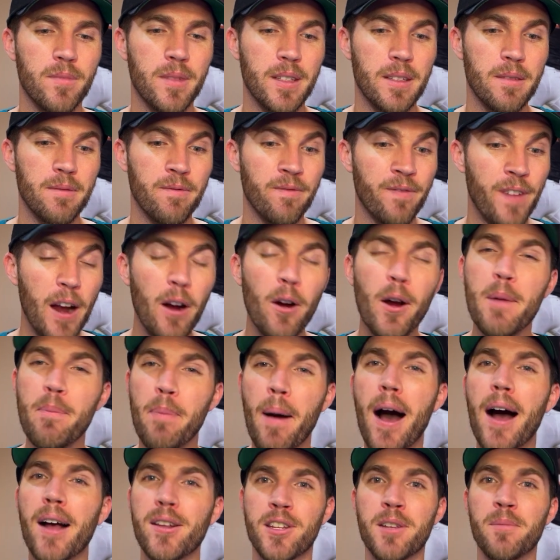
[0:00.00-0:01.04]
very
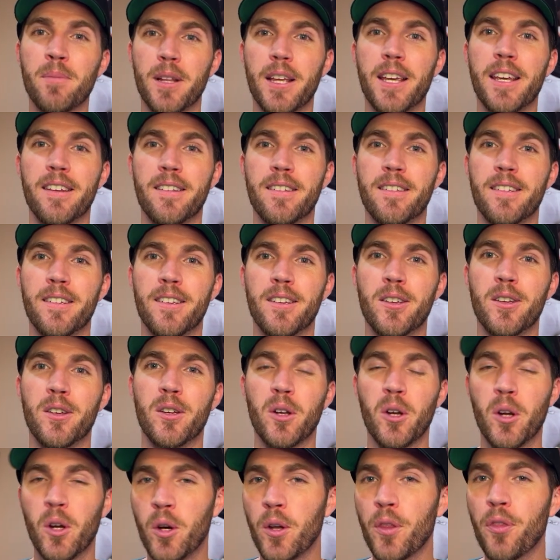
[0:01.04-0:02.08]
possibly
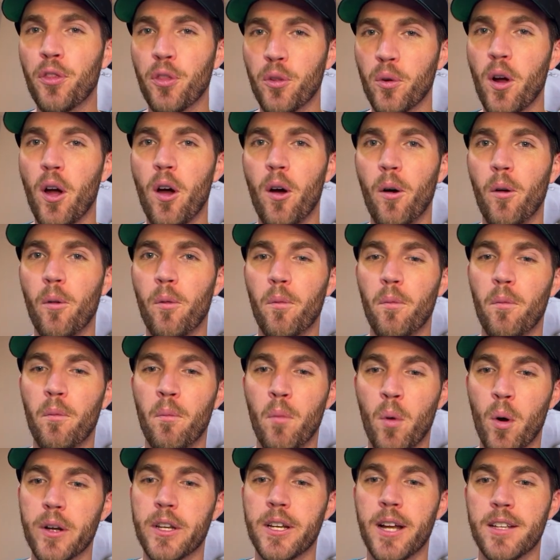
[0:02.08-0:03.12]
could throw
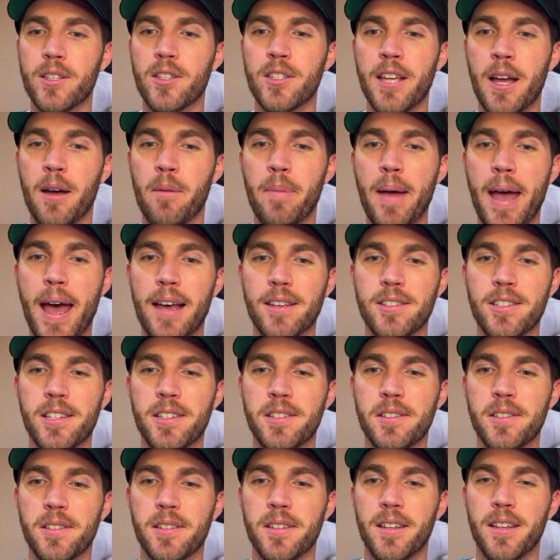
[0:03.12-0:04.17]
more touchdown
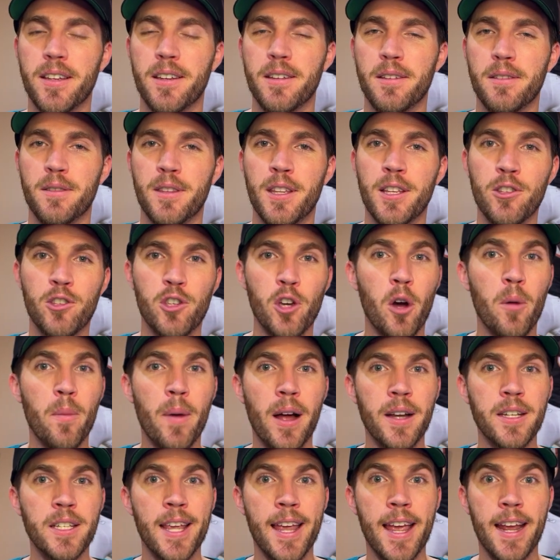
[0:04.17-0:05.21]
passes than Joe
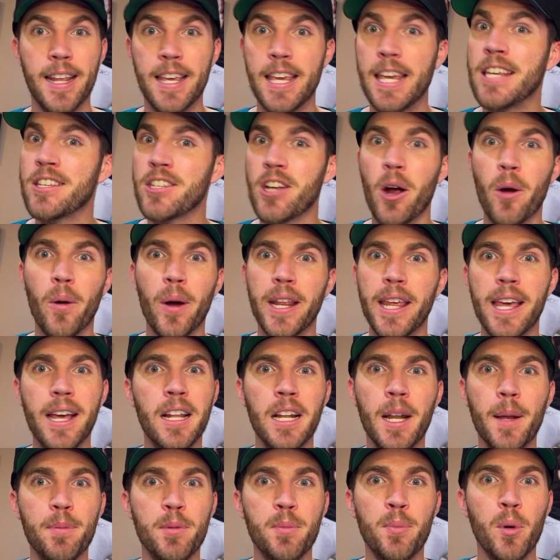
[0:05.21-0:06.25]
Montana. He's already
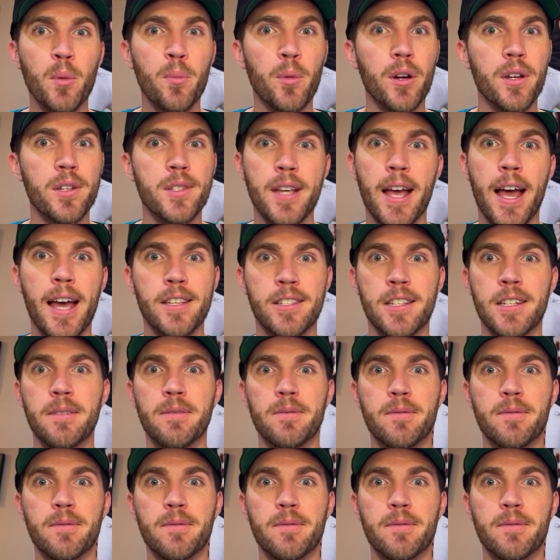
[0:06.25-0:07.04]
eclipsed Boomer Esiason,